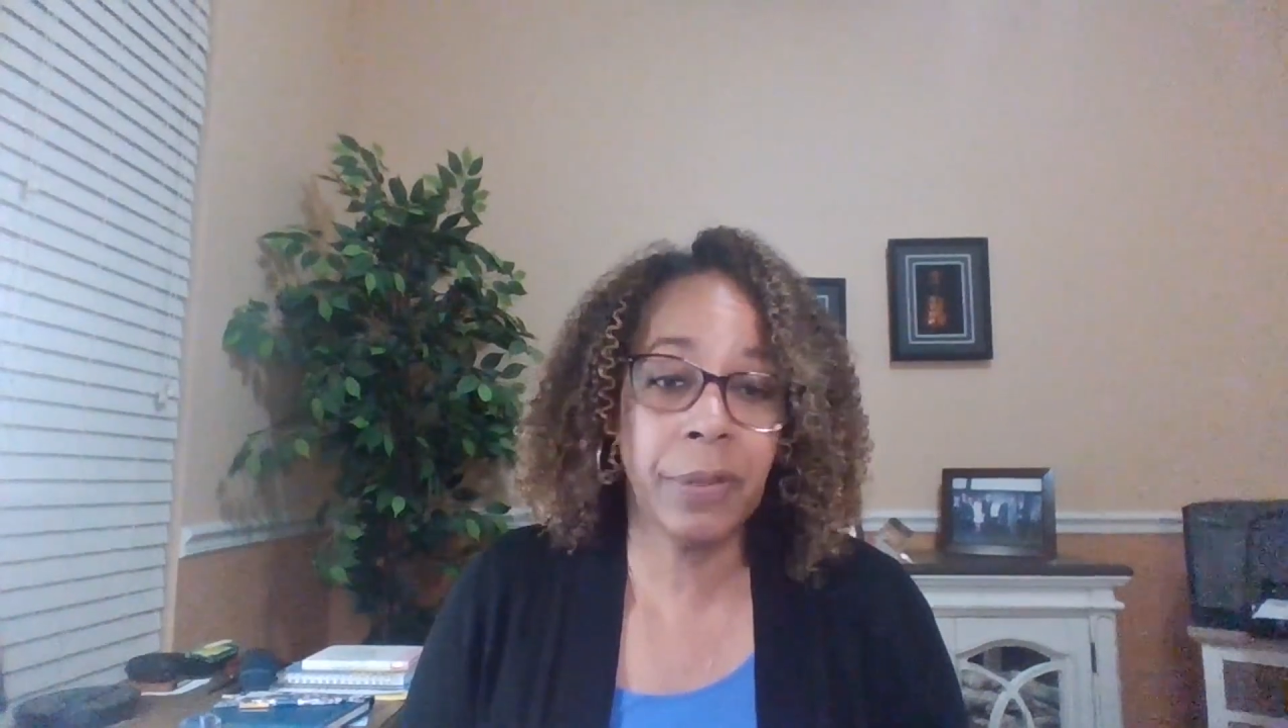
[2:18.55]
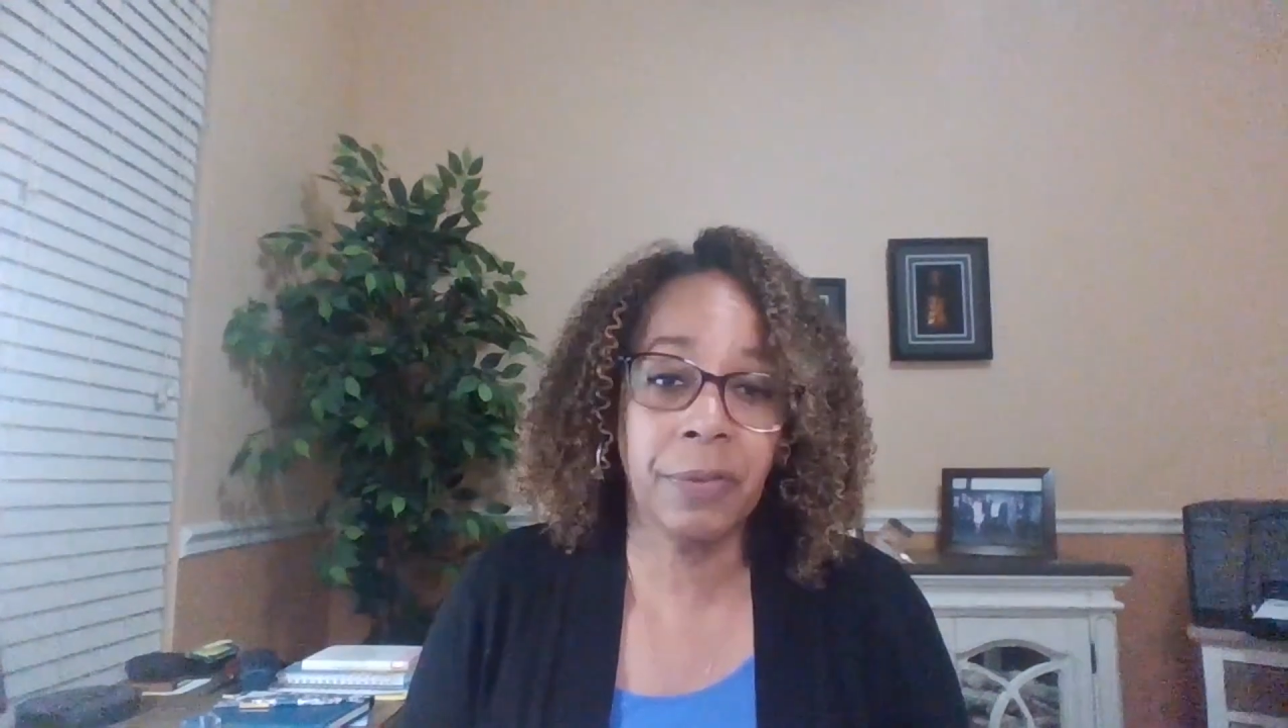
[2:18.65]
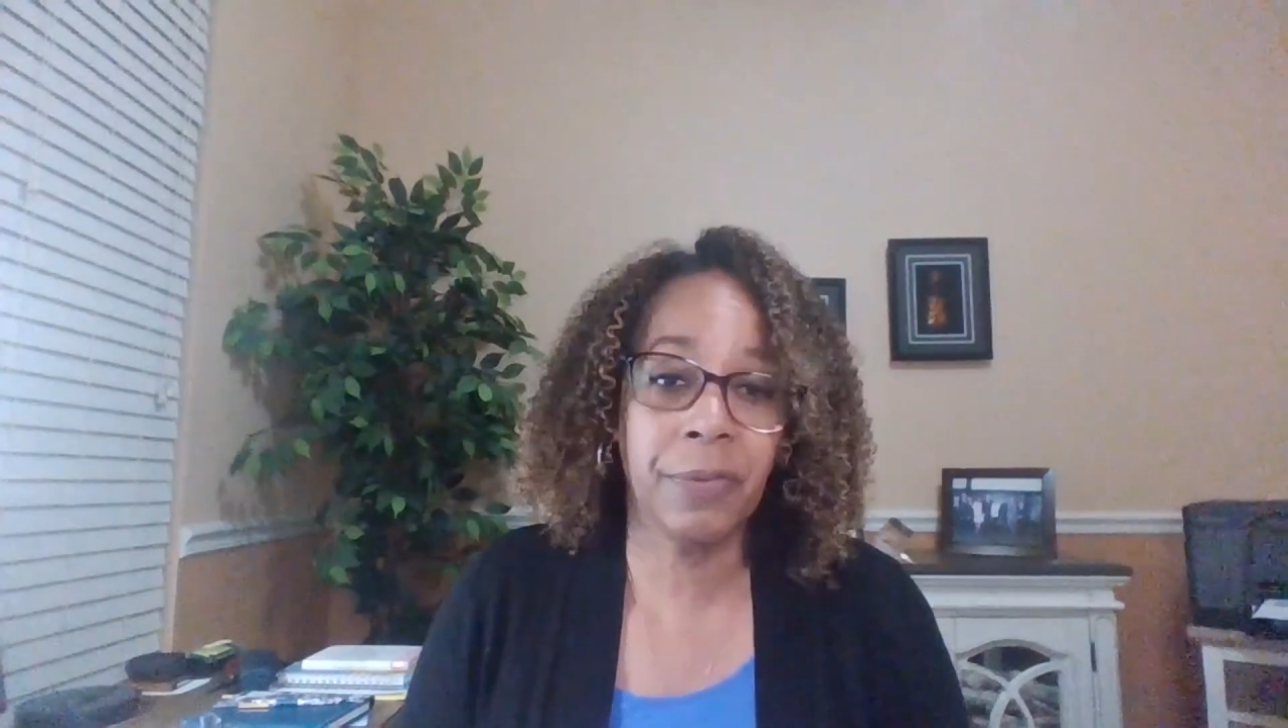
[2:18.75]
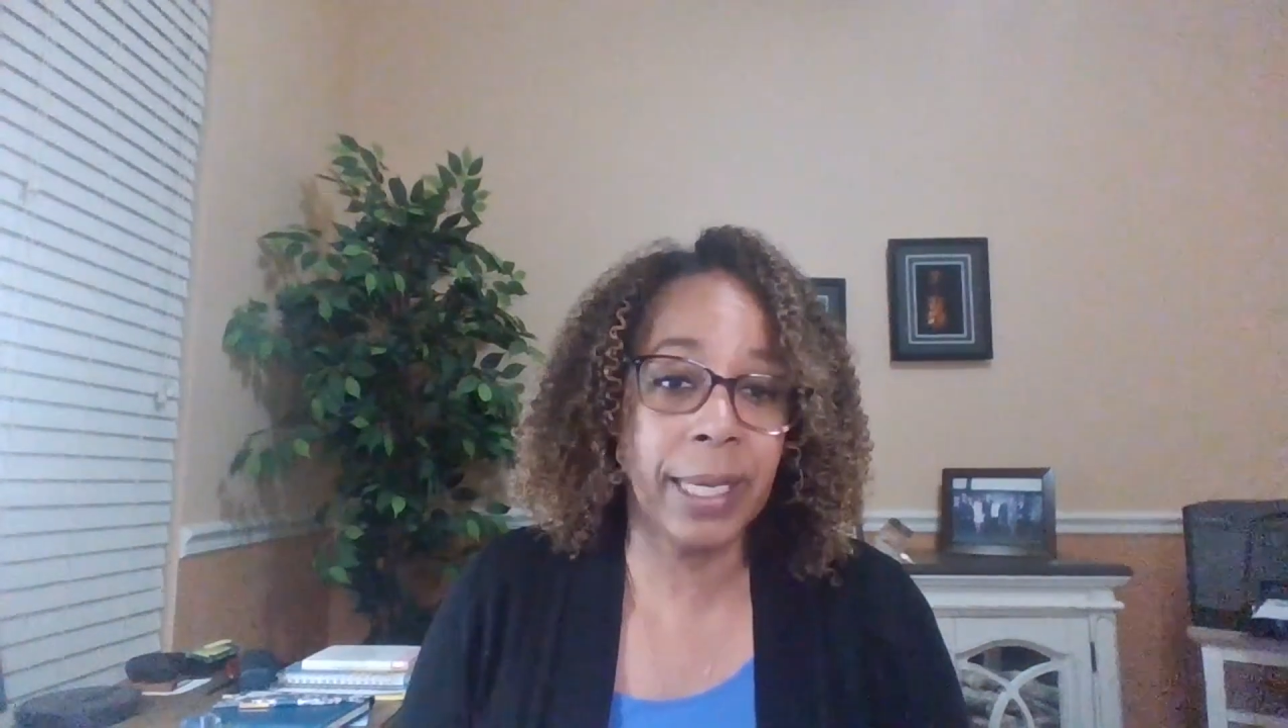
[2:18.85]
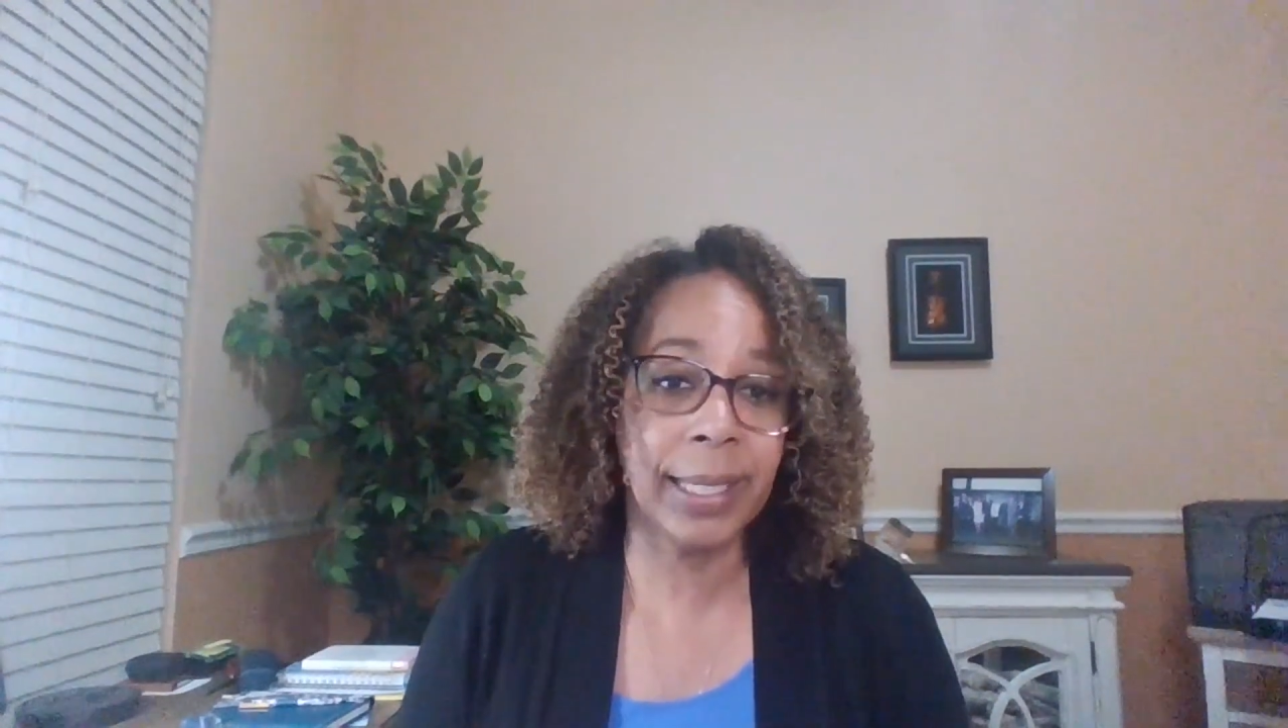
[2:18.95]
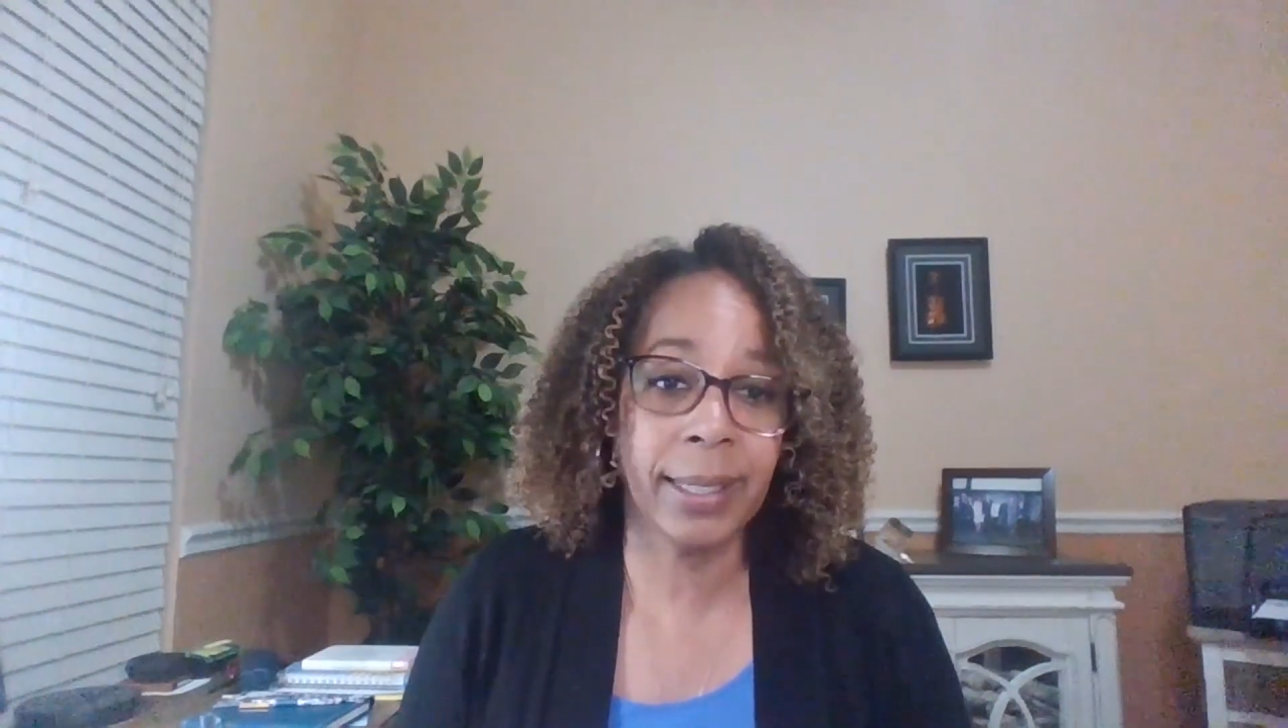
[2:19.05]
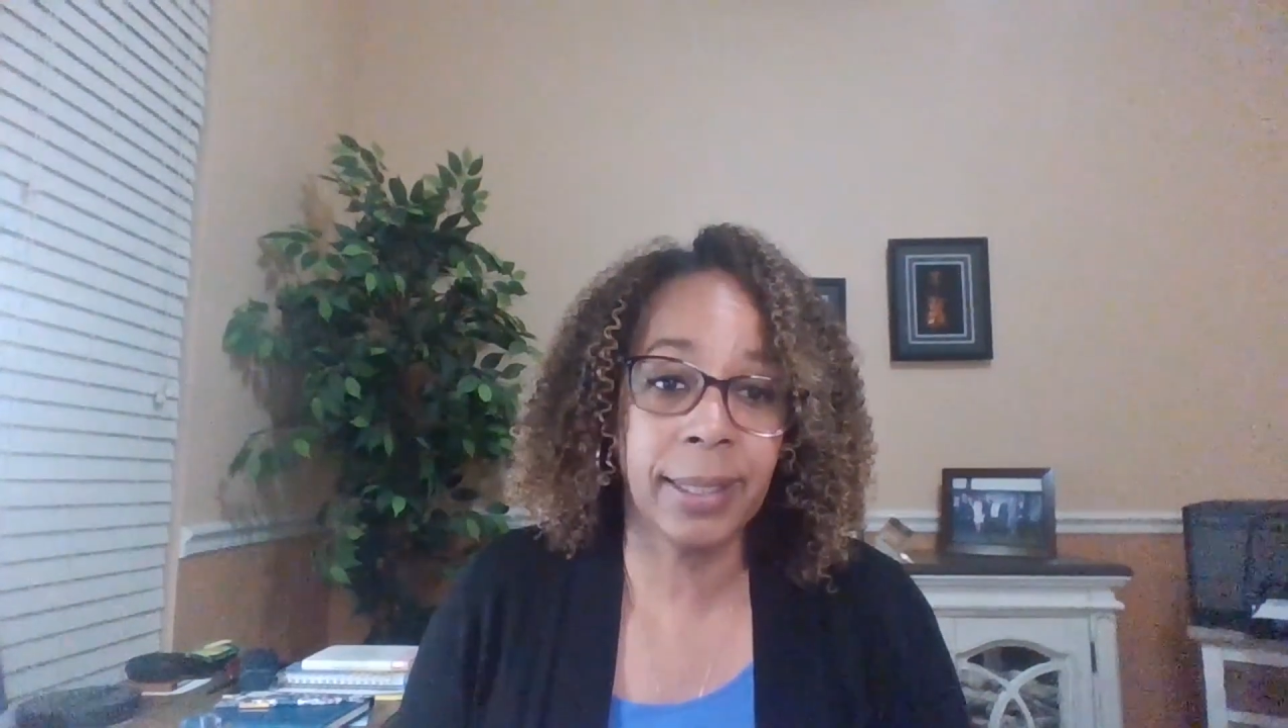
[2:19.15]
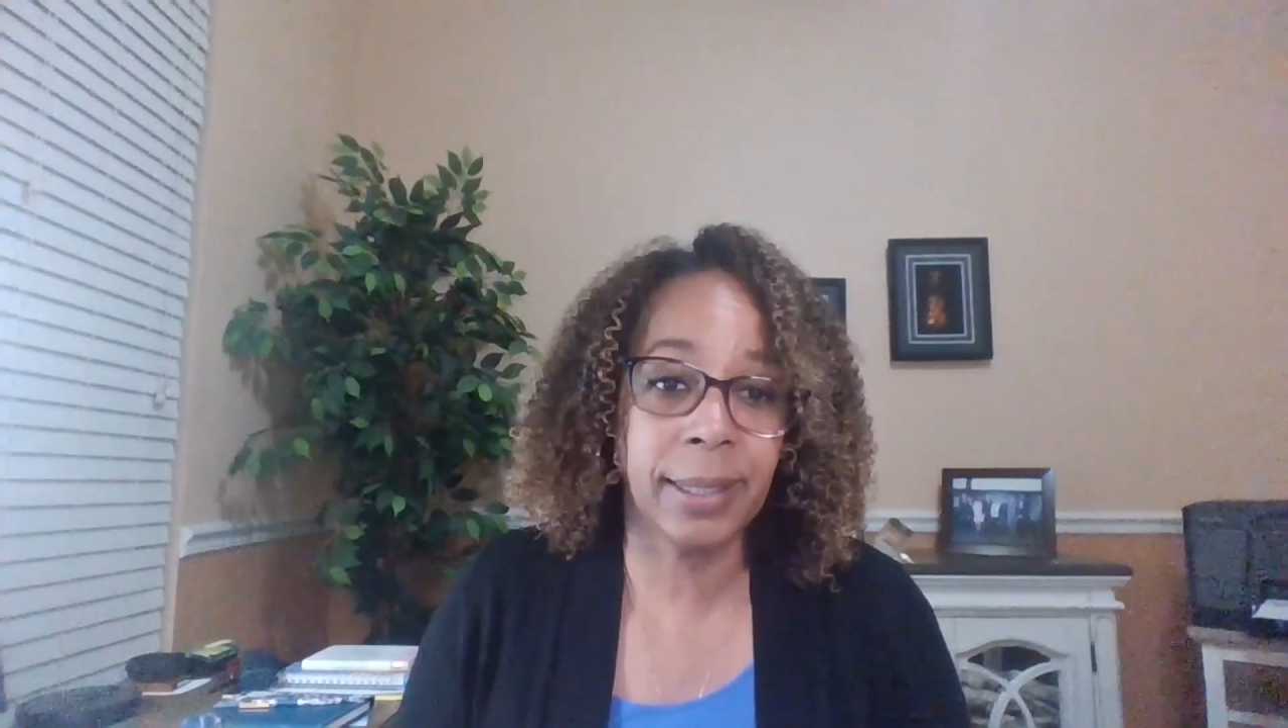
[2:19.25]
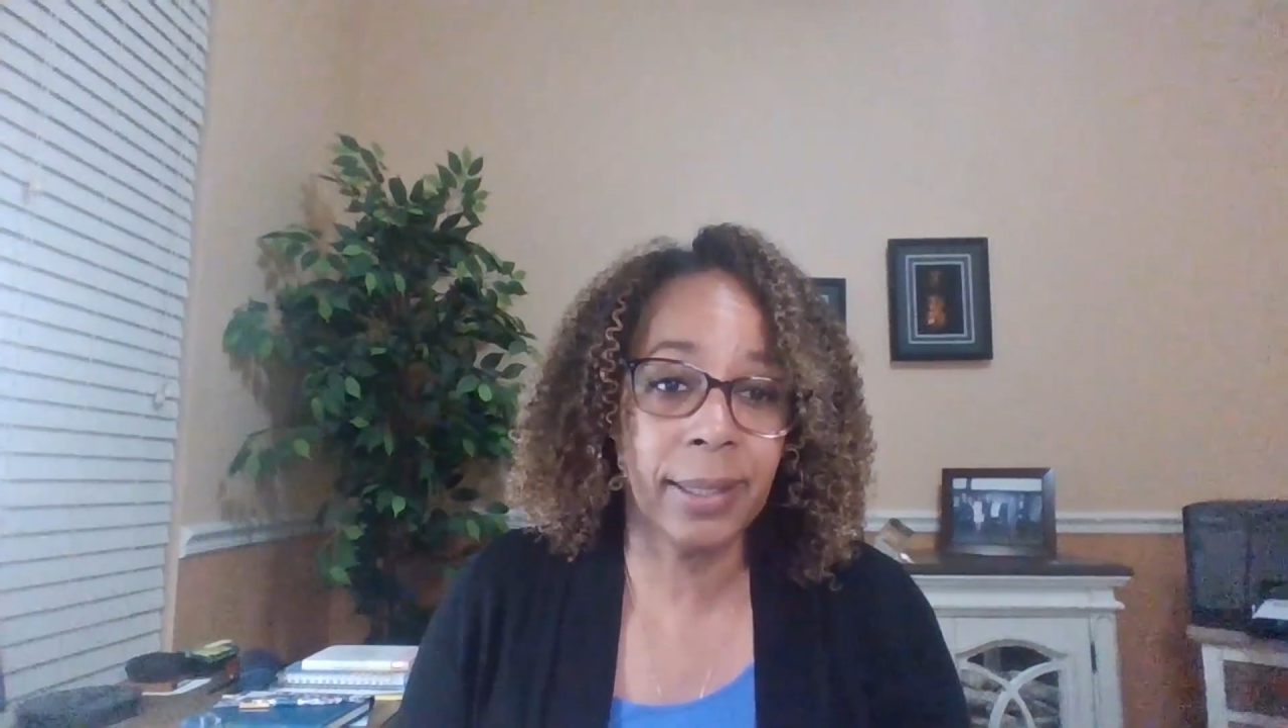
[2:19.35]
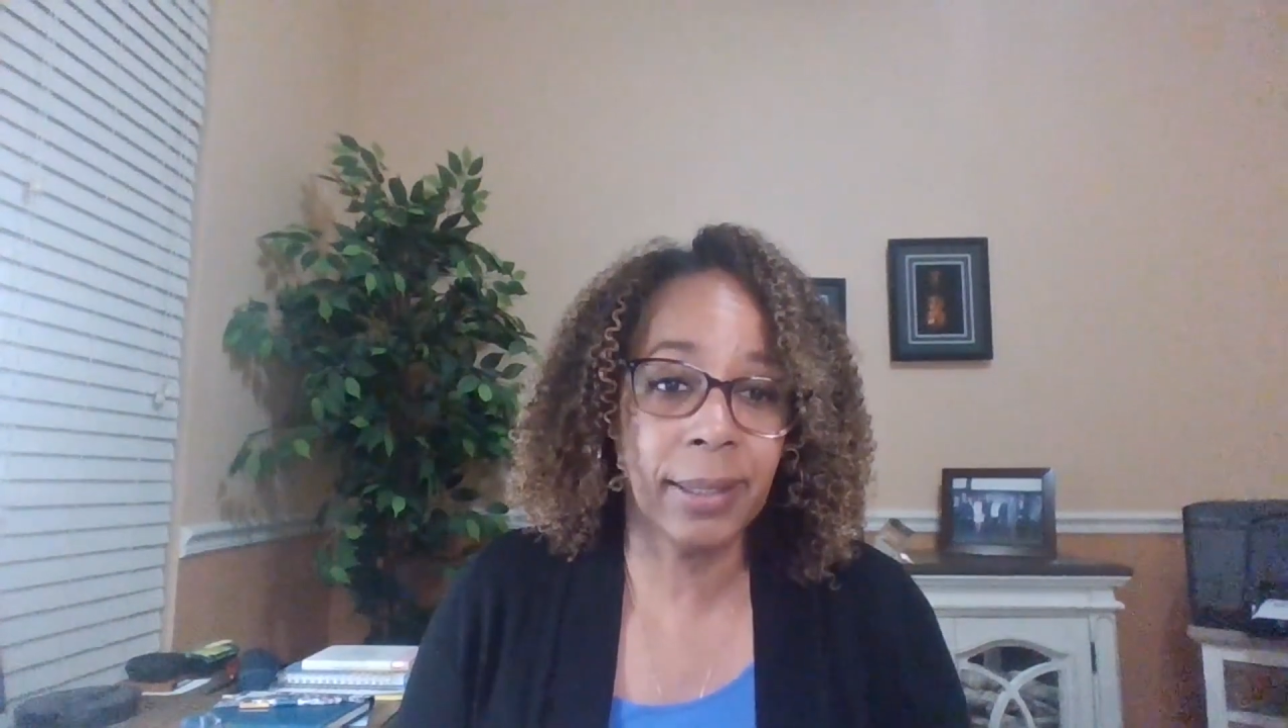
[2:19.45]
to face
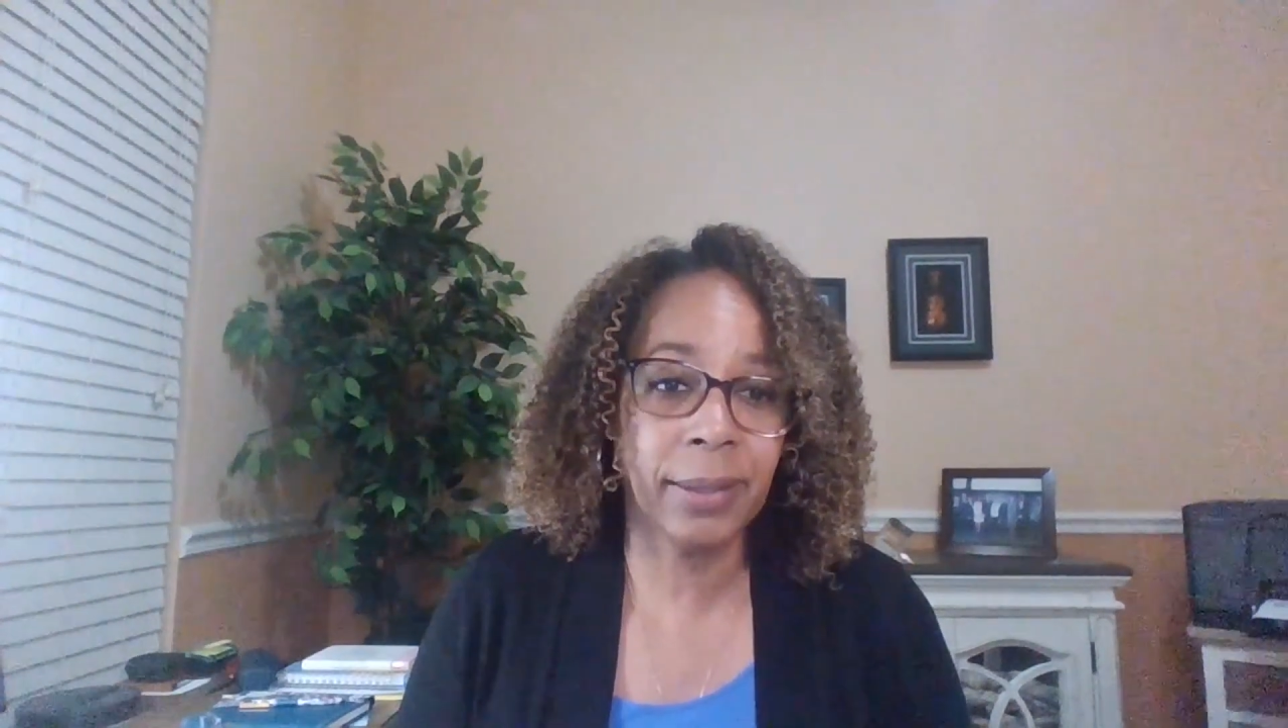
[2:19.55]
it.